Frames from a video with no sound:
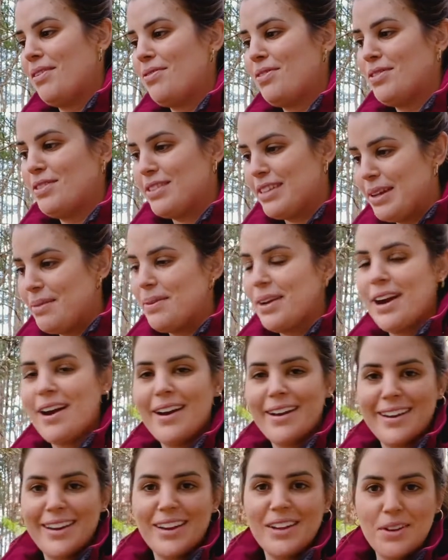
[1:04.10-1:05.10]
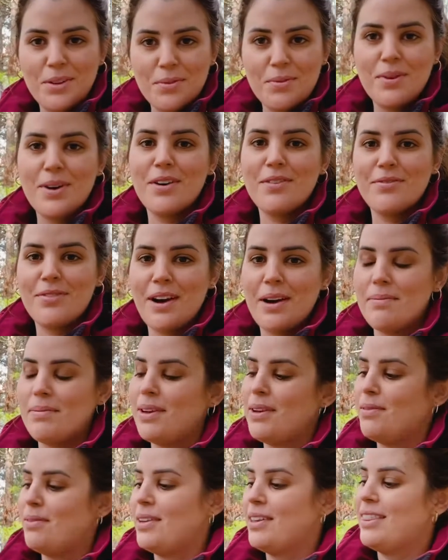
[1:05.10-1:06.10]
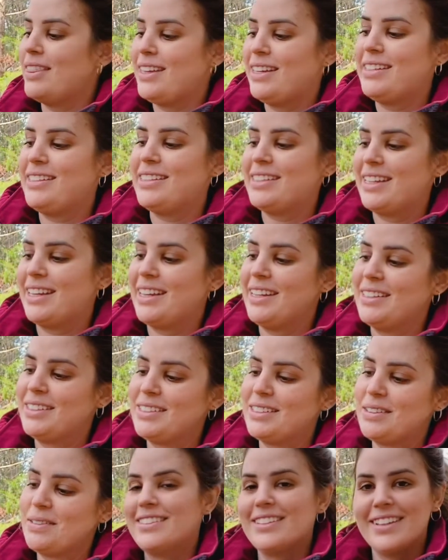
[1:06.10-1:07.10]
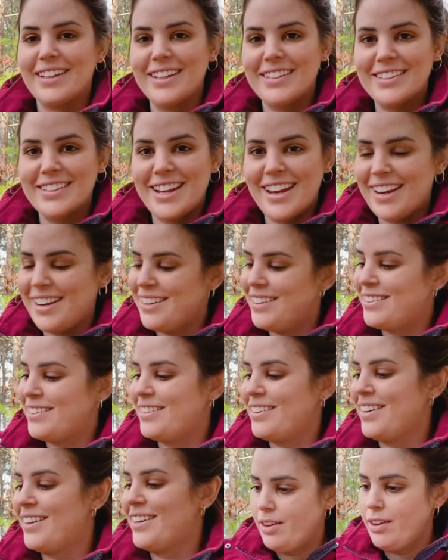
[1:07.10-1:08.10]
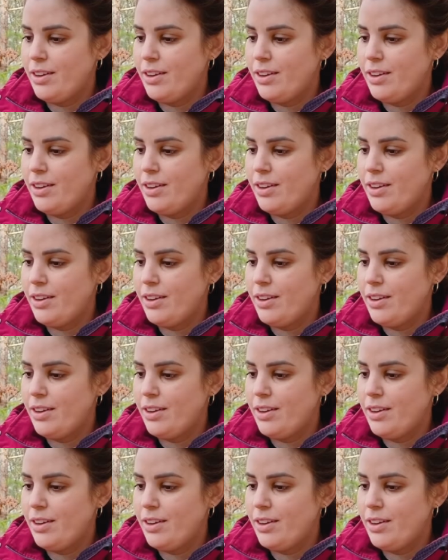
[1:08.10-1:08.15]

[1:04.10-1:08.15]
you see me hiking, you will find me with these things. So let's get into it.